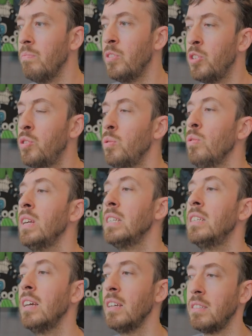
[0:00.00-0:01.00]
the Turing
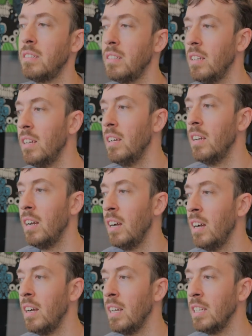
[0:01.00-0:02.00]
test
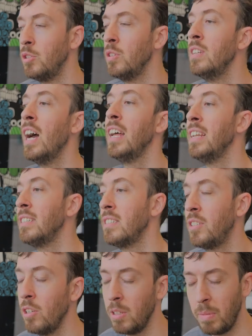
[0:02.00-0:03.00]
should not
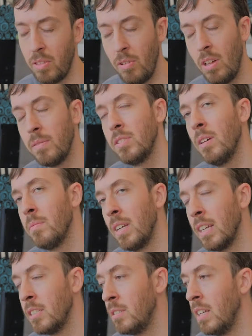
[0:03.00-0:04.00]
necessarily be thought of
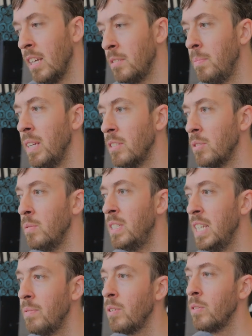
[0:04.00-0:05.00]
something as being so
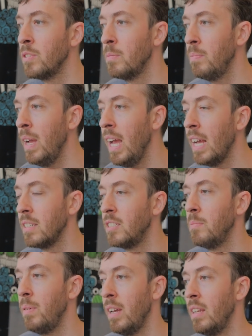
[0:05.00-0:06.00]
difficult to pass,
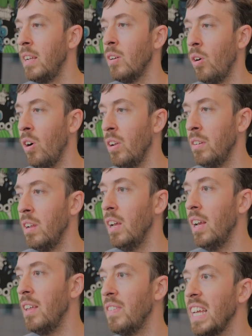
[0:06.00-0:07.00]
depending on
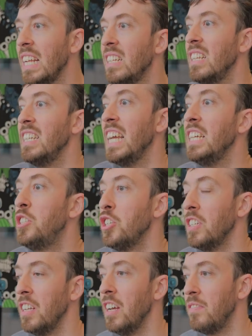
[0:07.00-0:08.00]
the
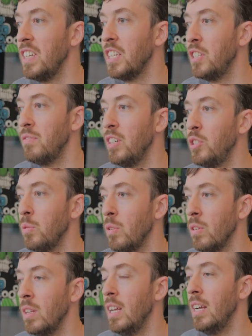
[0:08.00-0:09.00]
inclination of the
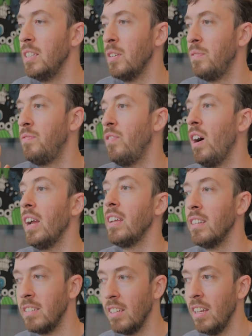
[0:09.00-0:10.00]
individual to
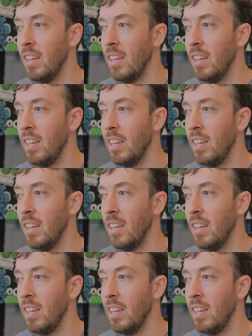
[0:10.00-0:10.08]
find